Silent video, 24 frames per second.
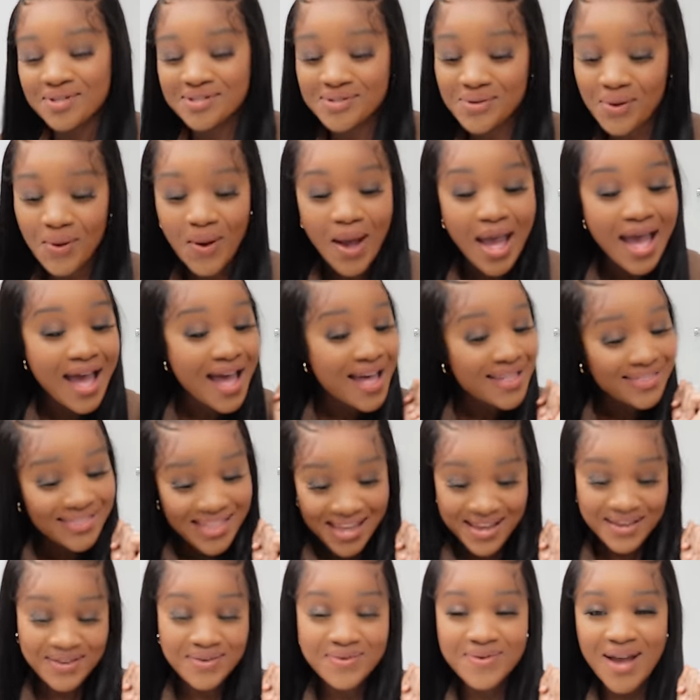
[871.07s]
So
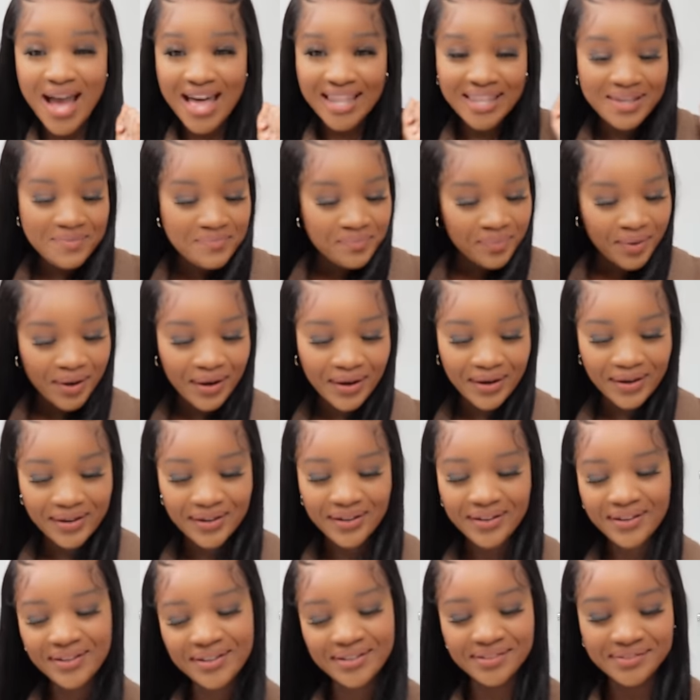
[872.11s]
thank you,
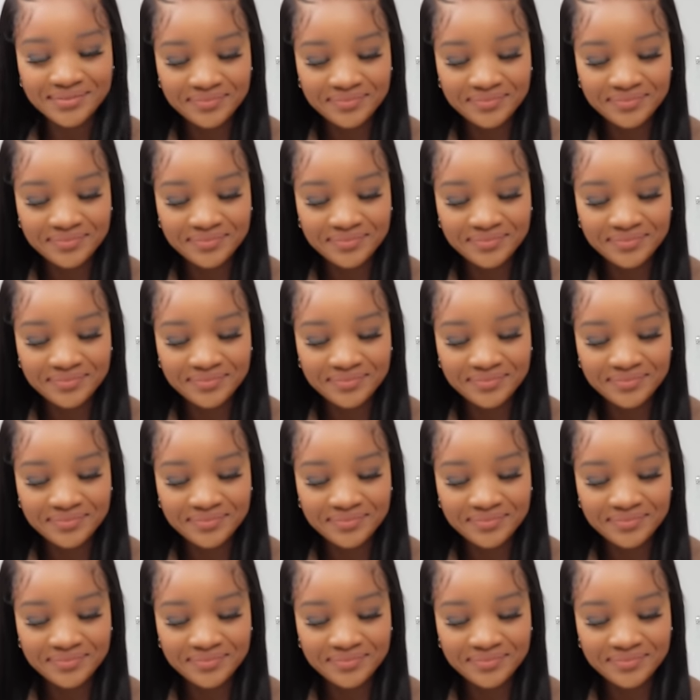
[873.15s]
Alipearl.